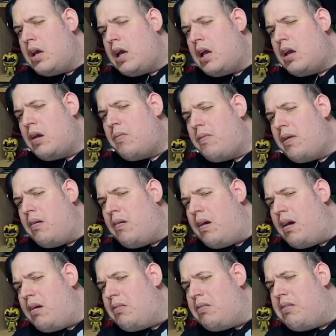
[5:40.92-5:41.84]
Coming
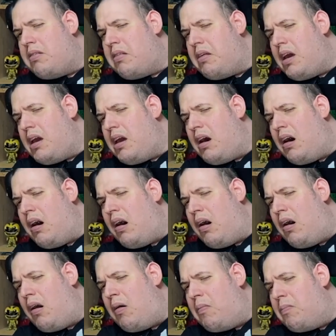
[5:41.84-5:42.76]
around to the
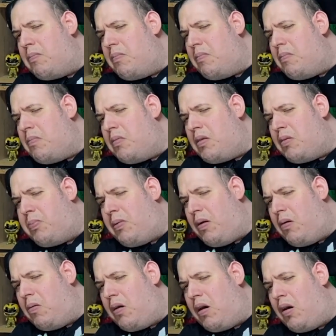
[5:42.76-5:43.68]
arm, the
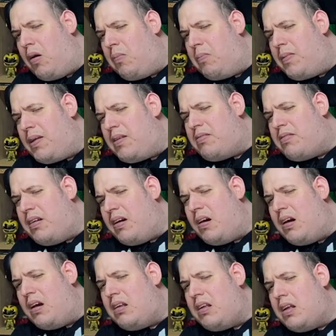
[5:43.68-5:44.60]
blue arm this
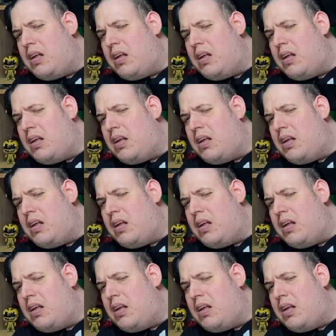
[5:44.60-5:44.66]
side,